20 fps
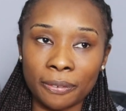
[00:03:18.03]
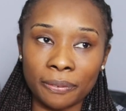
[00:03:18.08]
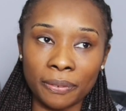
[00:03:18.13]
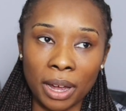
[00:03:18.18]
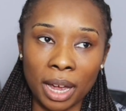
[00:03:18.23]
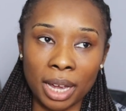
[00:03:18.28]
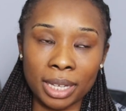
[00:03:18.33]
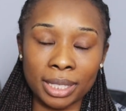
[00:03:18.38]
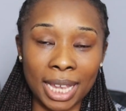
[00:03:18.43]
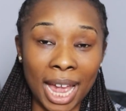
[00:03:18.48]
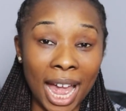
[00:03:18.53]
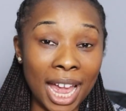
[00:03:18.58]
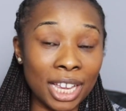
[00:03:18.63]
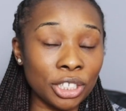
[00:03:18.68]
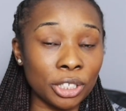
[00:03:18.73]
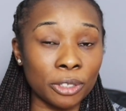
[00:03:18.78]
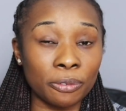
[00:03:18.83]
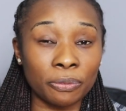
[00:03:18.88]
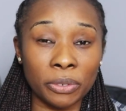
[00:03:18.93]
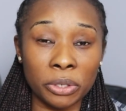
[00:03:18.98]
the fast, I
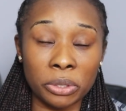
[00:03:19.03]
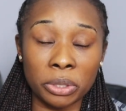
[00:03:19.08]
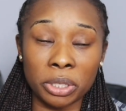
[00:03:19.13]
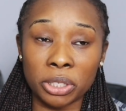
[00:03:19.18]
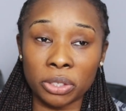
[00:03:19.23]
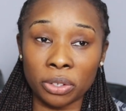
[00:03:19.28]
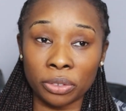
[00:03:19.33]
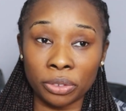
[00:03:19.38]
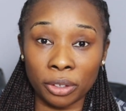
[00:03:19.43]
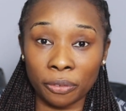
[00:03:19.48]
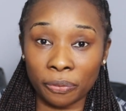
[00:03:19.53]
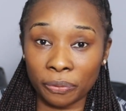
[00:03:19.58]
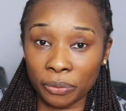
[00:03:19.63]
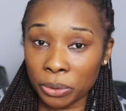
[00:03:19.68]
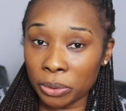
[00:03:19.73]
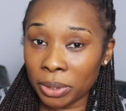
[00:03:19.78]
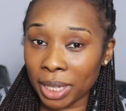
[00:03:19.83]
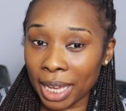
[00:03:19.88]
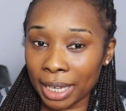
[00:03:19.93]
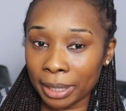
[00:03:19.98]
just focused on the food